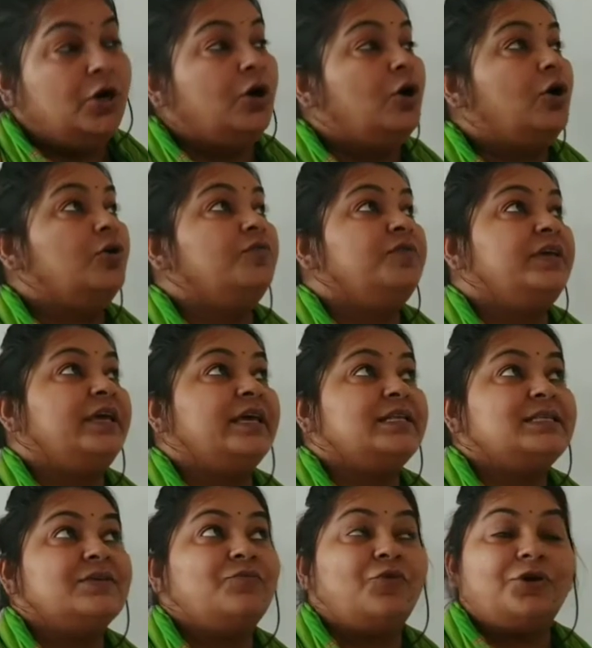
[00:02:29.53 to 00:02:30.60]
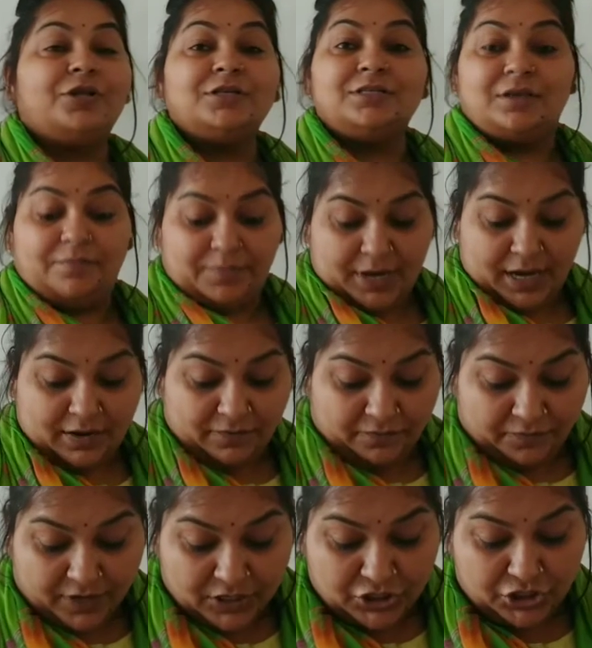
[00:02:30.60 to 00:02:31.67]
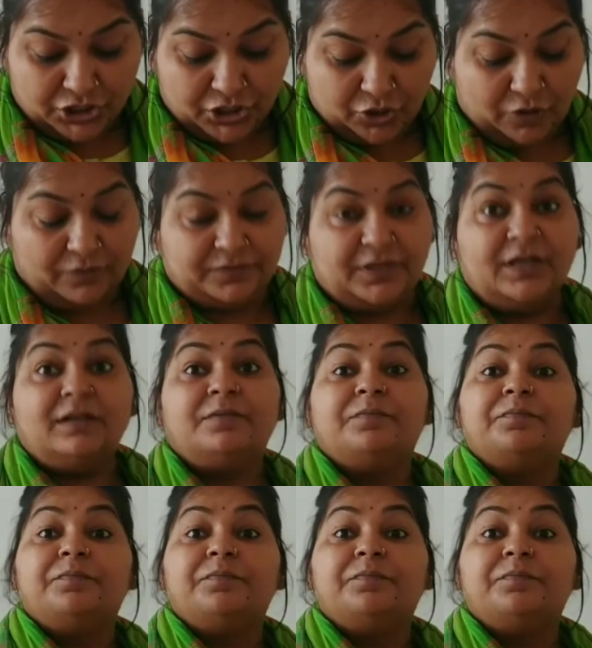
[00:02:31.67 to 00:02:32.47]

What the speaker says: or we can say what is the main function of the